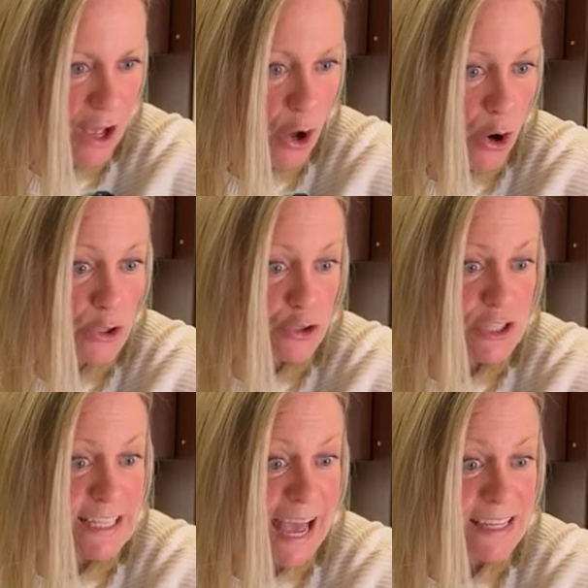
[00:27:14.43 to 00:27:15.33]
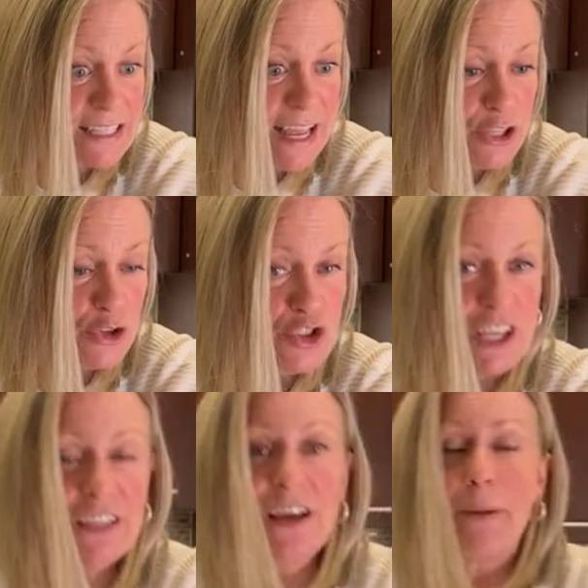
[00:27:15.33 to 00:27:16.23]
Oh, yes,
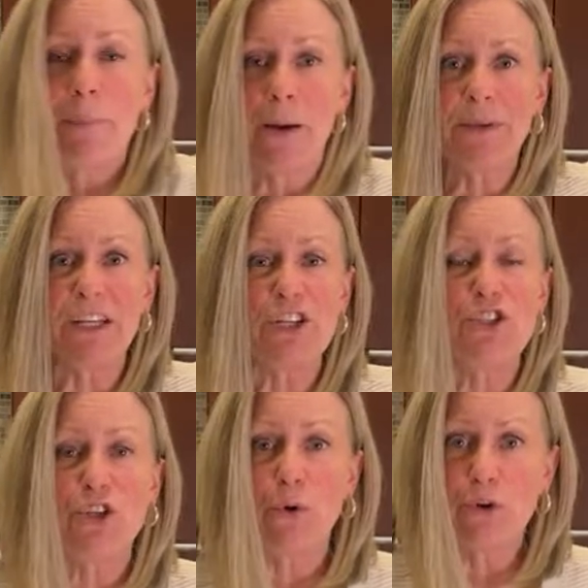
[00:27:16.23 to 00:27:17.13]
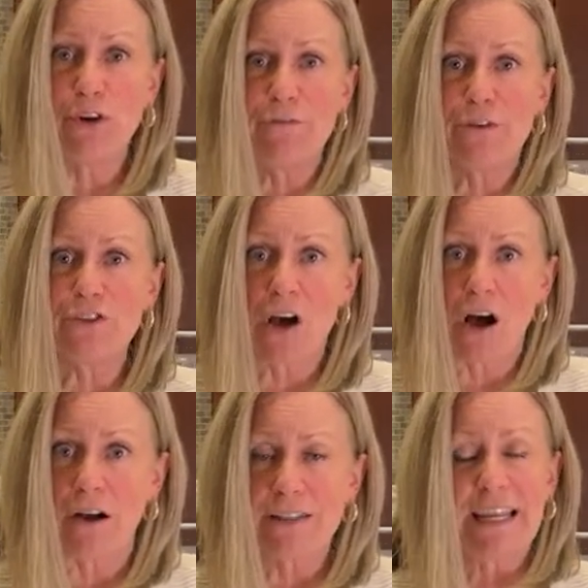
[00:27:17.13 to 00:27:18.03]
Eugenia, pumpkin is so good for
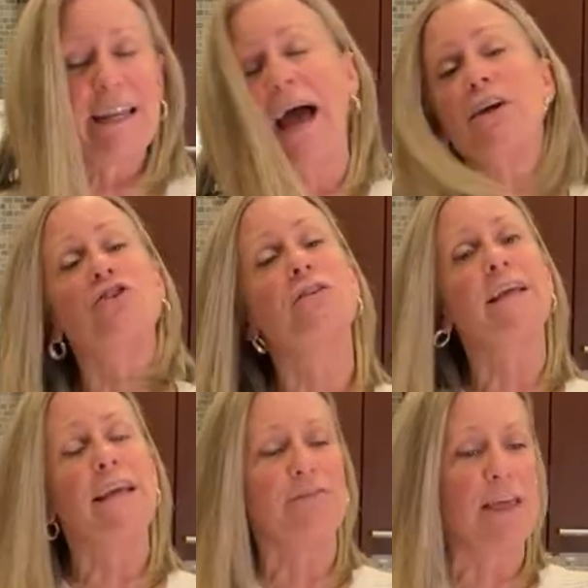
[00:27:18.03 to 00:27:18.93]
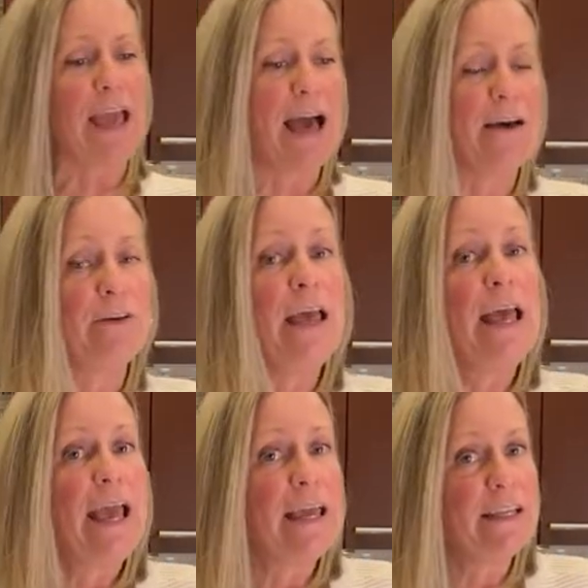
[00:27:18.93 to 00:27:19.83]
dogs. And actually, if they have
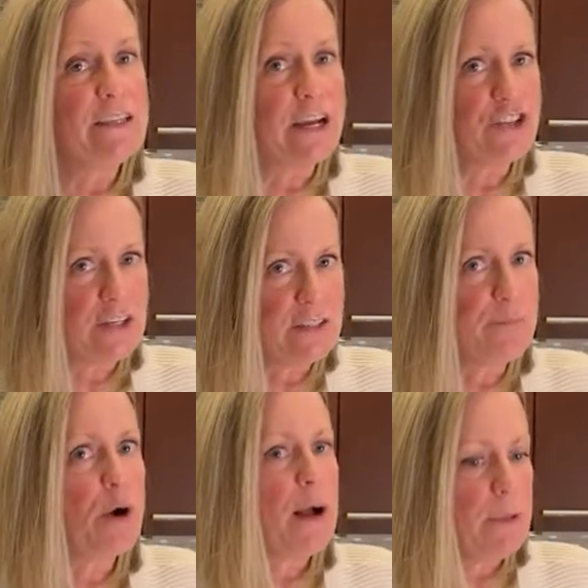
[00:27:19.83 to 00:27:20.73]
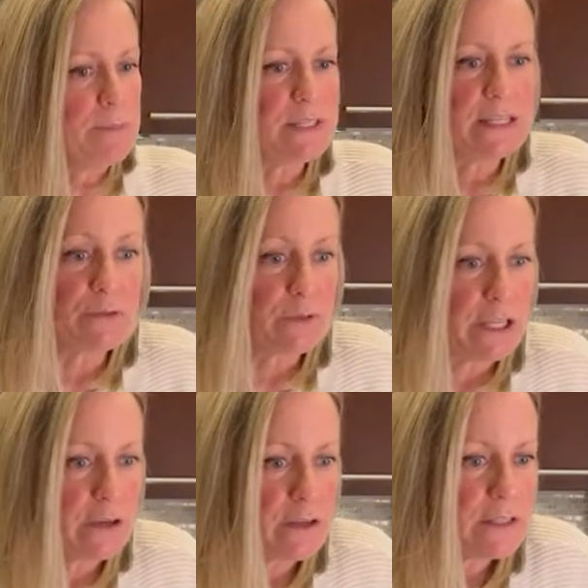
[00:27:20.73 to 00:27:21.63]
any digestive problems, it's
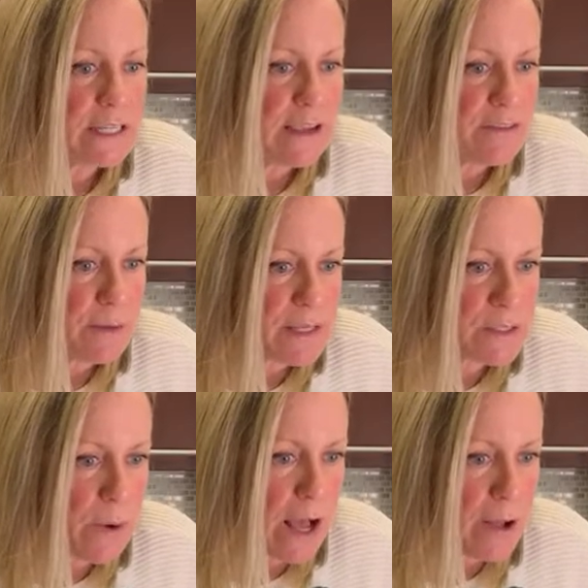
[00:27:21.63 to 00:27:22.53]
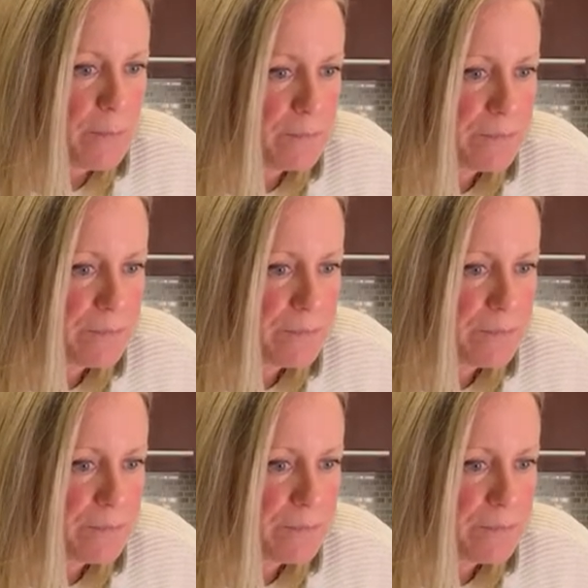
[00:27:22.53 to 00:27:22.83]
really good to give them as well.